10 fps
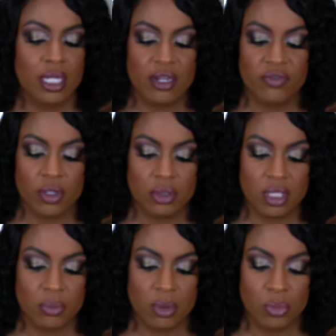not a felt
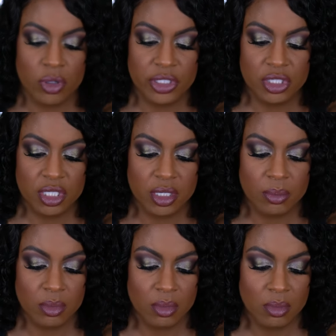tip, a brush
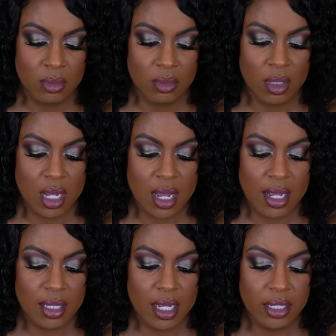tip
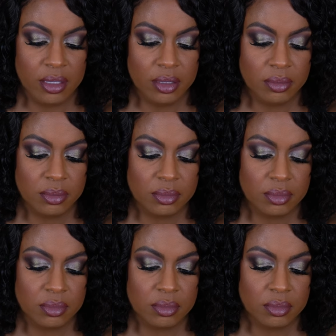eyeliner.
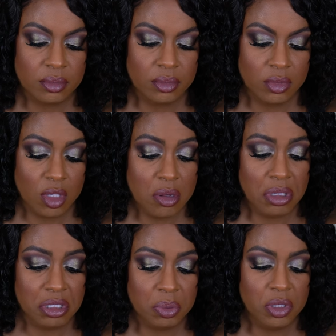Oh,
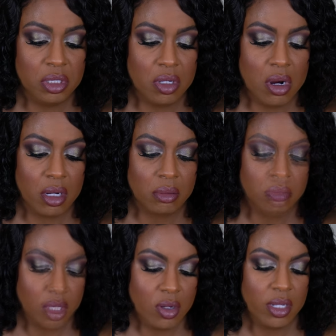that's pretty dark.
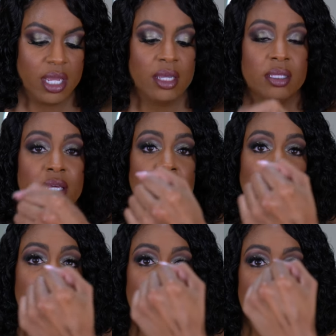Oh yeah, that'll
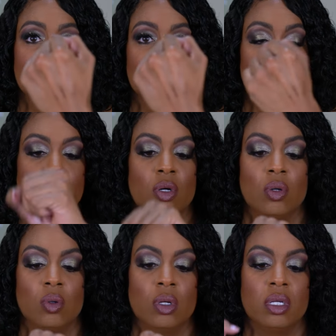be good.
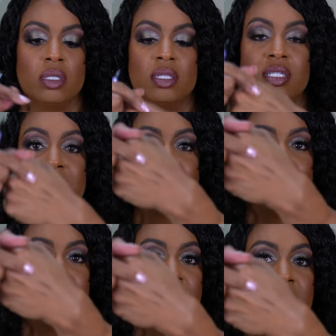So this
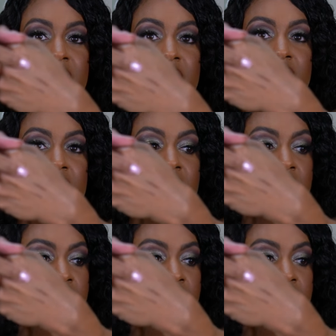line here